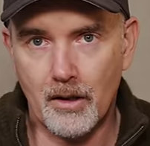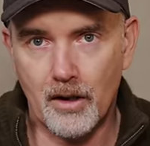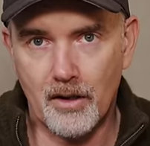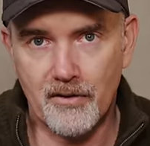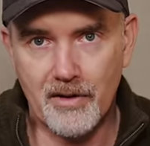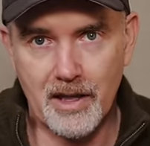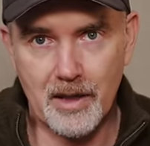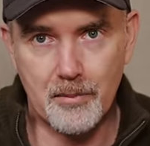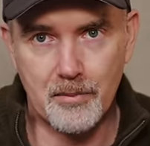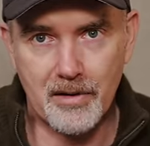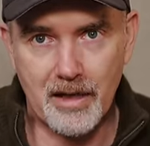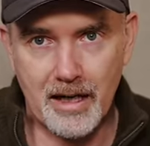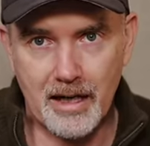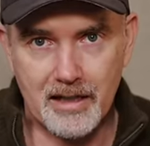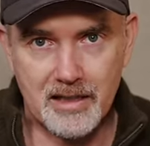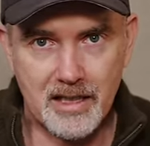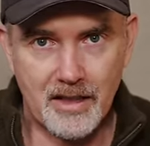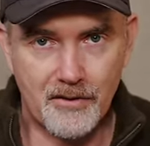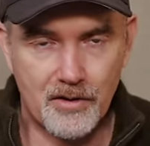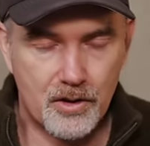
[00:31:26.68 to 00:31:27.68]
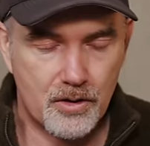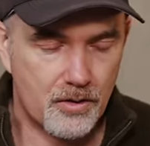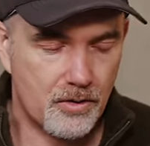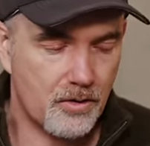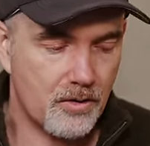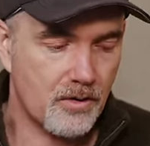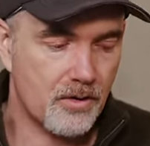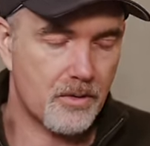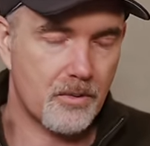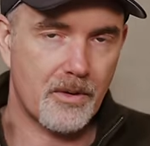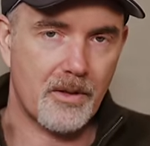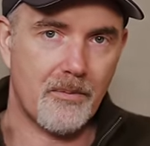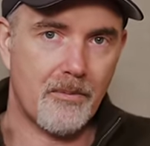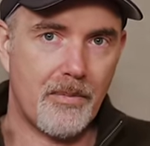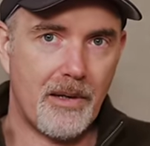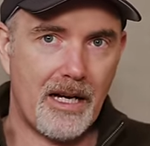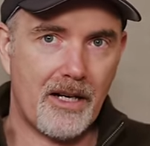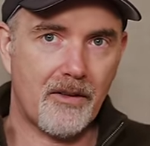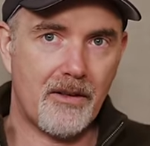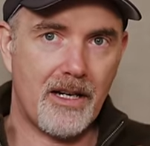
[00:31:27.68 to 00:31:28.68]
A lot of other brands have issues with
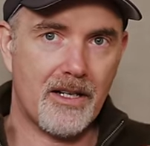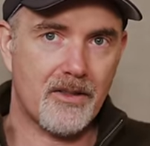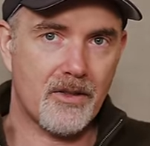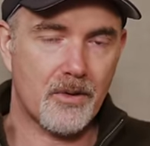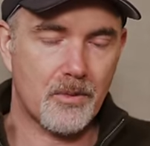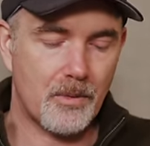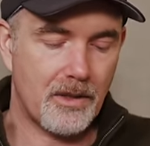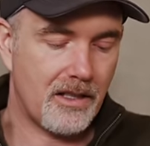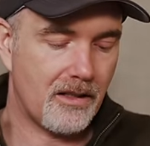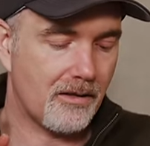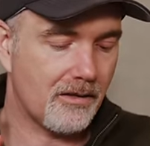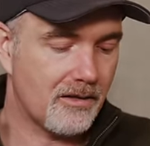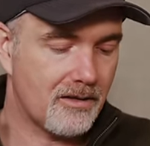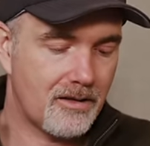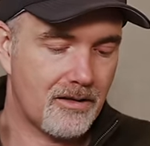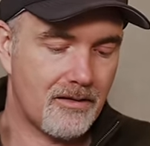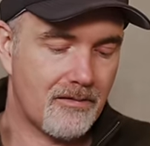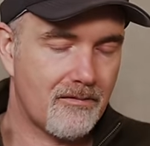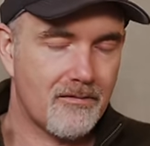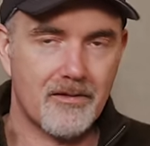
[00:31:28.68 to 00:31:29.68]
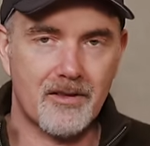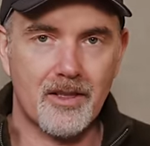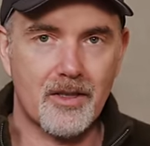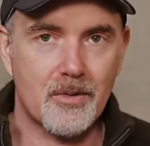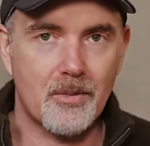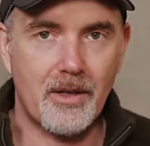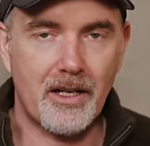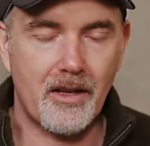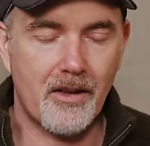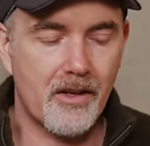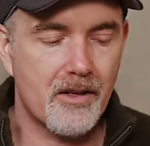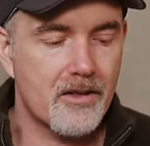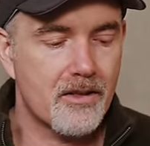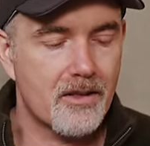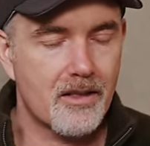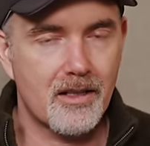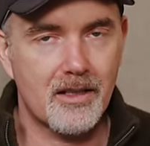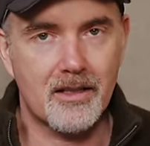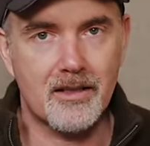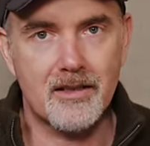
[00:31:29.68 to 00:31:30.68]
backgrounds as well. It's just one of those
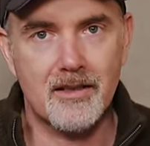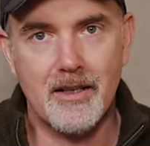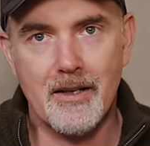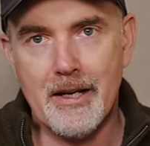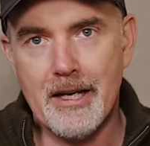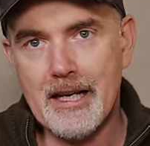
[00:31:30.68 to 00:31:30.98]
things.